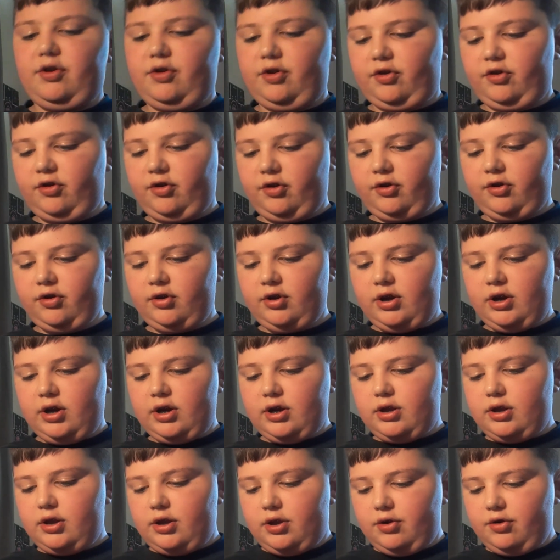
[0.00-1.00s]
It's just,
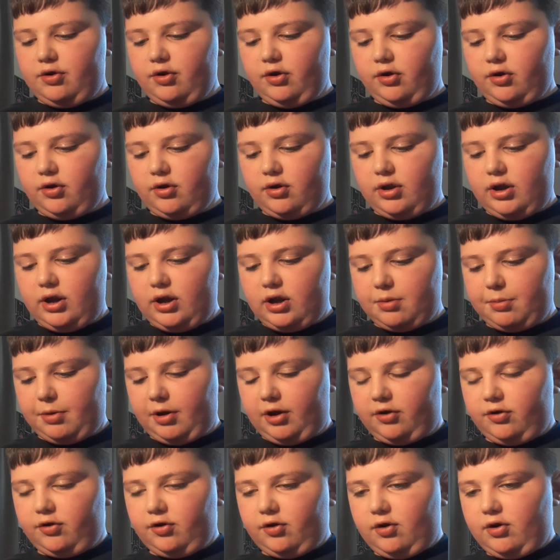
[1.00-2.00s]
you just need to
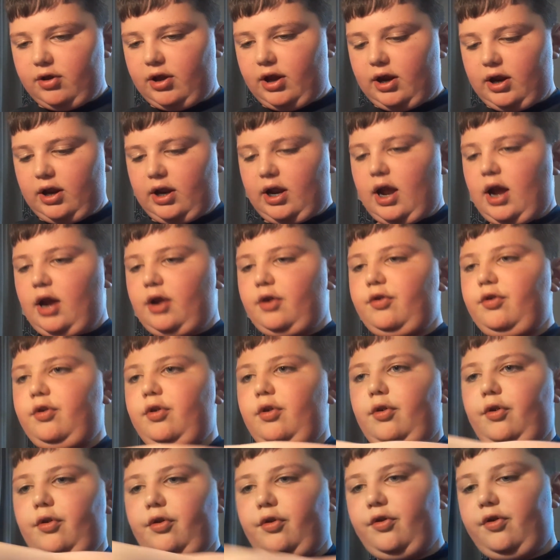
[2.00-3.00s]
make sure that it actually
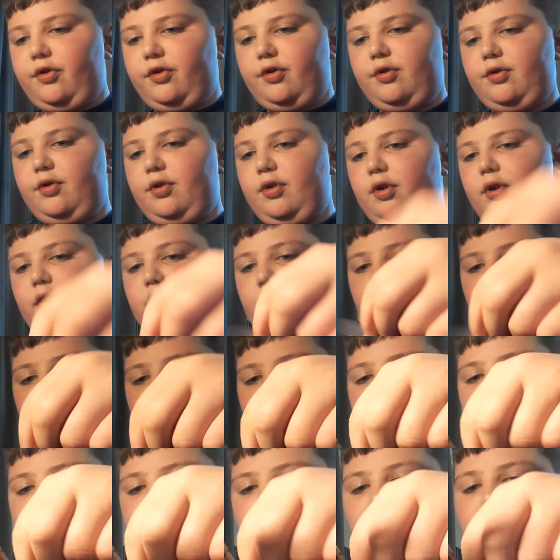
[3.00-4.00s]
will,
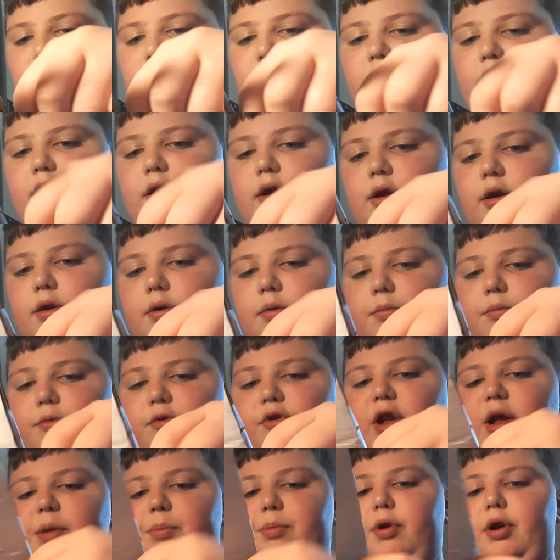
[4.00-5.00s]
stay
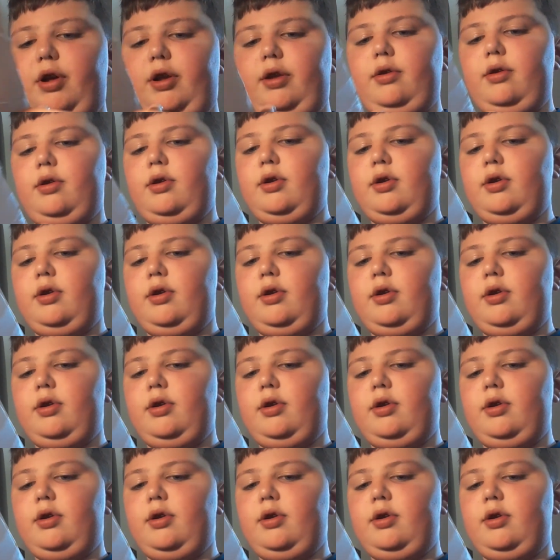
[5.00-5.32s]
put,